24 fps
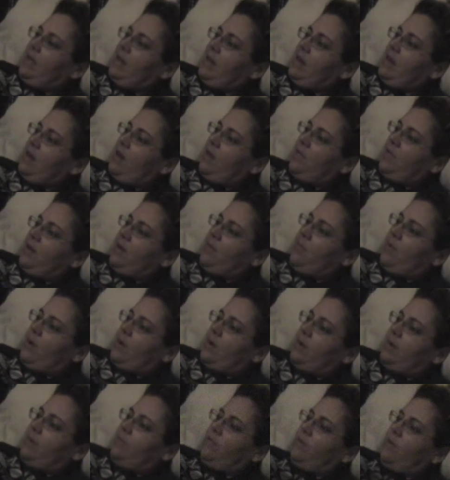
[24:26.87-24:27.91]
could eat all they
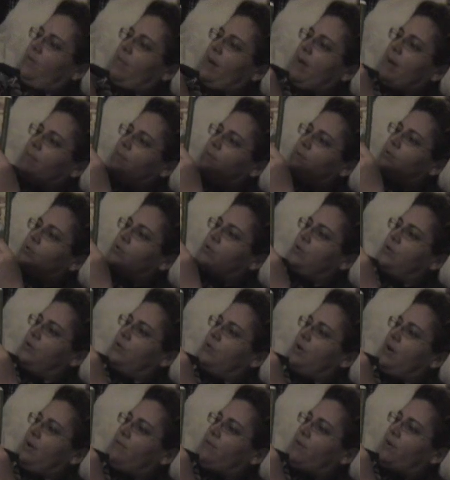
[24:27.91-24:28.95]
wanted, for maple
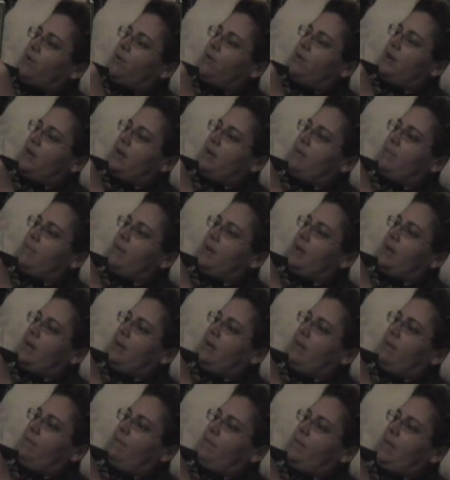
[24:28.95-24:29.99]
sugar never hurt anybody.